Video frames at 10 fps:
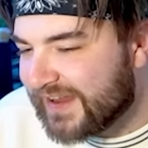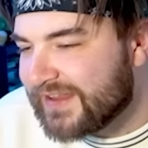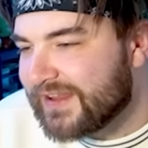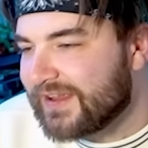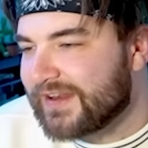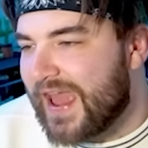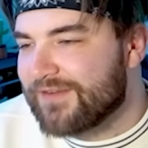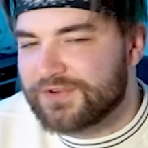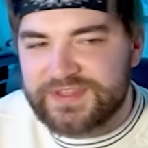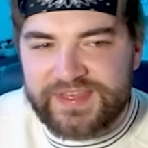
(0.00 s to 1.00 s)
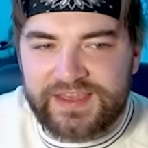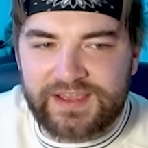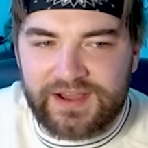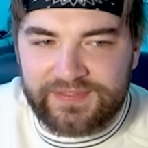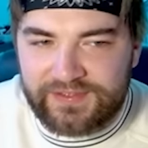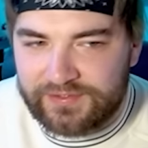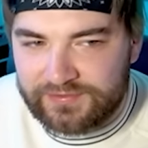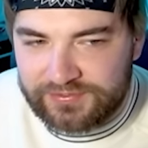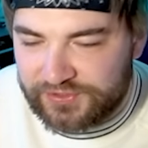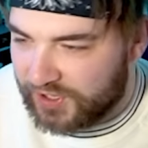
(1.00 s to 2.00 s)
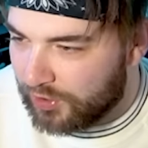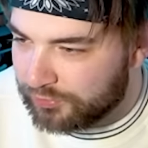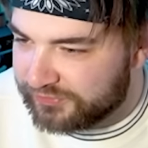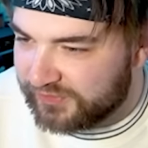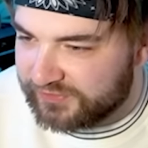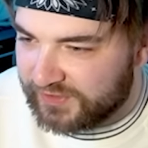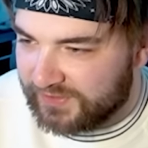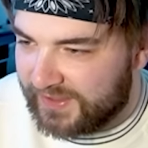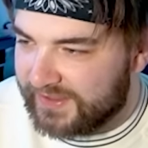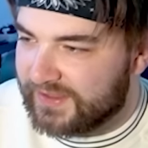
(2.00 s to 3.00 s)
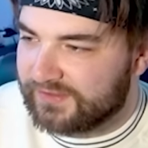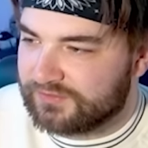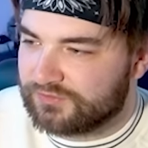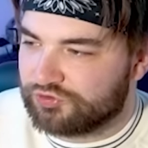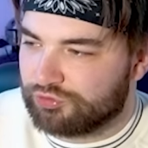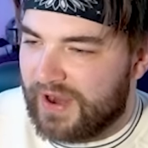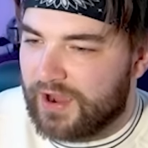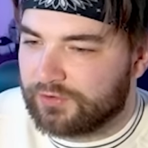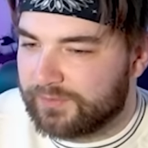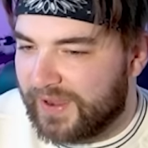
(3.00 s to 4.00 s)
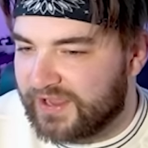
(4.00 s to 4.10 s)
and everything on the coast is going to like get drowned by